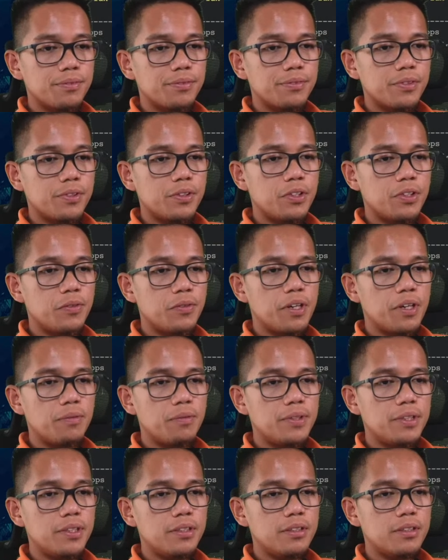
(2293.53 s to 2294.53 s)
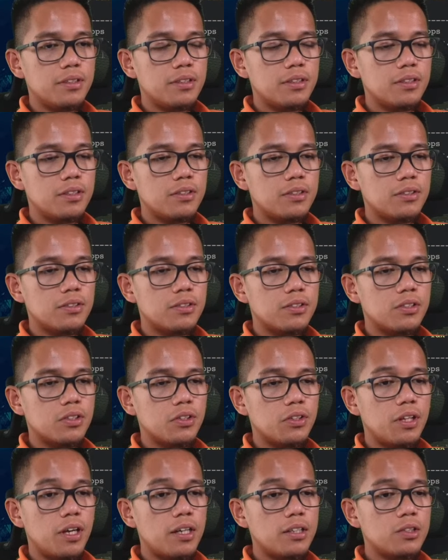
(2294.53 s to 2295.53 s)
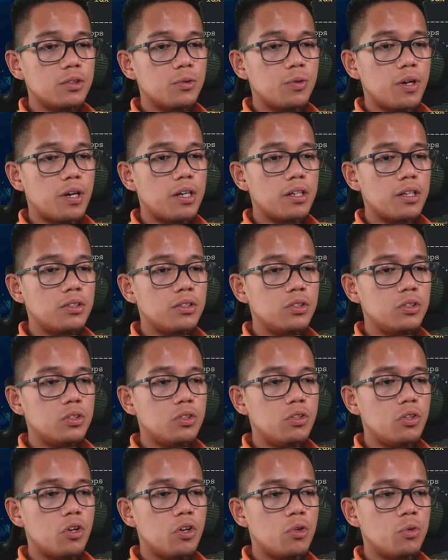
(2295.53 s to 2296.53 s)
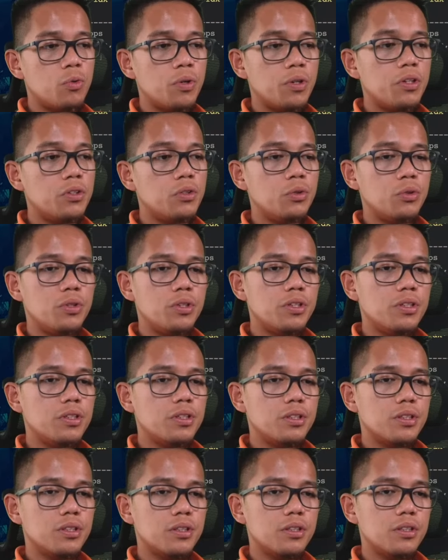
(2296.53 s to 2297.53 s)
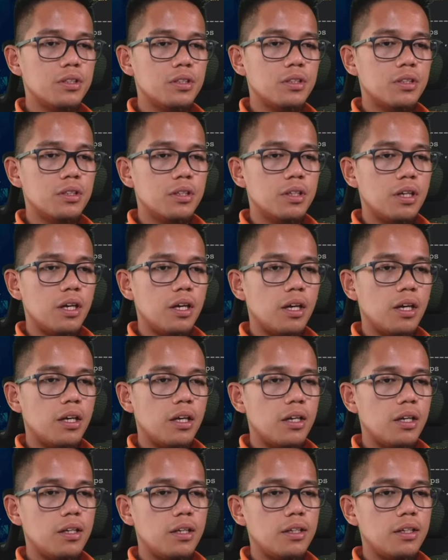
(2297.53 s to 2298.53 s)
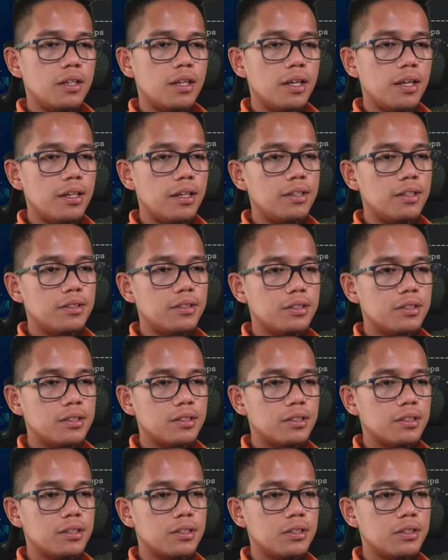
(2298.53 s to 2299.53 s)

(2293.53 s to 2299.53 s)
You know what I mean? So that's why you don't want to do this, and hence,